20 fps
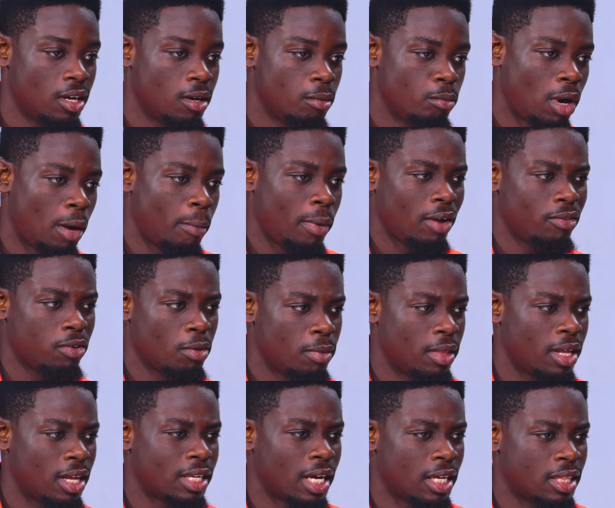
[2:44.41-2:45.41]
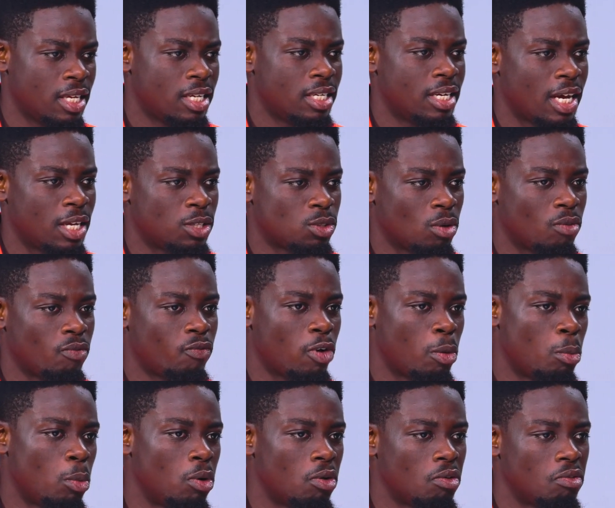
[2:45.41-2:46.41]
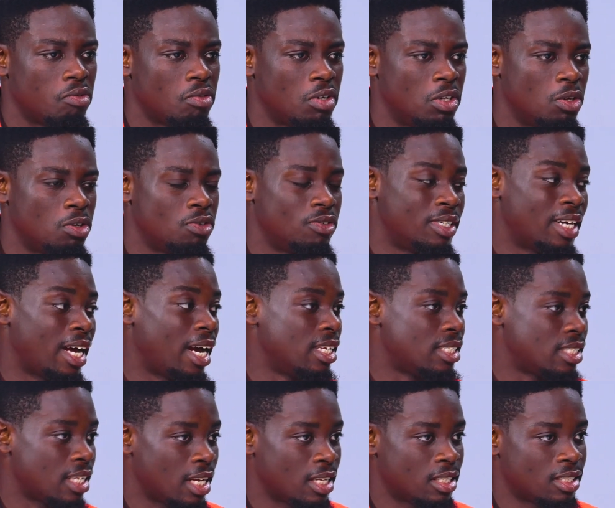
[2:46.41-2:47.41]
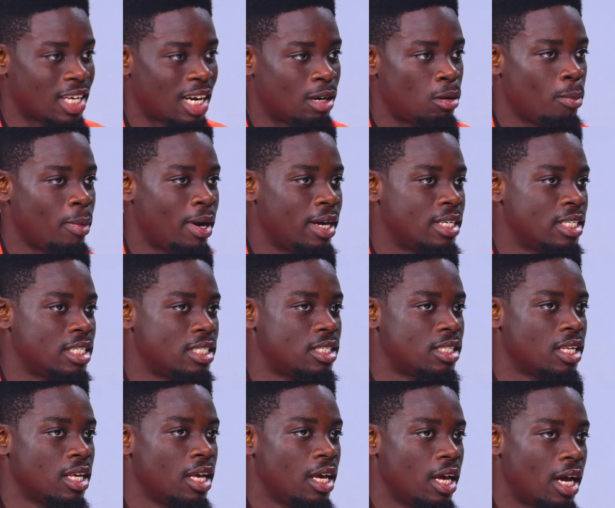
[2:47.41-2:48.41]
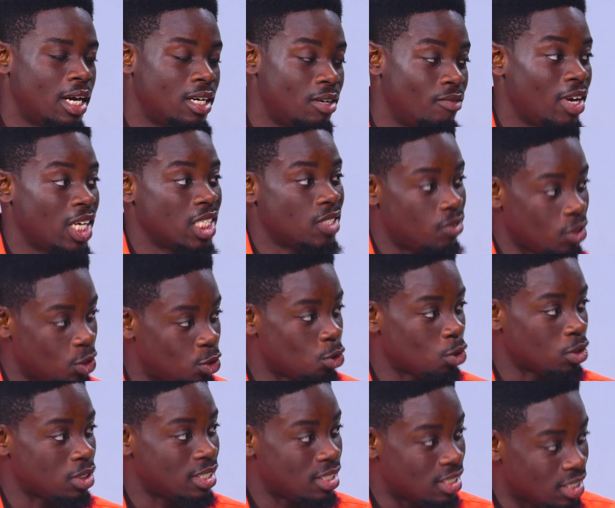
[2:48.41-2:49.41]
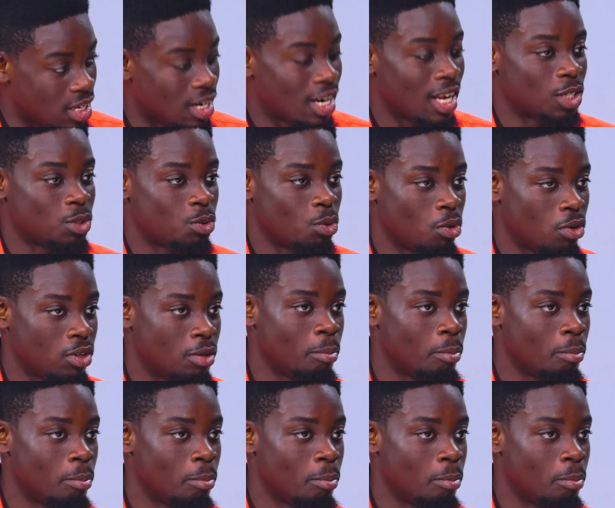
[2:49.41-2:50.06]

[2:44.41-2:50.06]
But apart from that, I think there is some form of renaissance. I remember this reverse fixture still as well.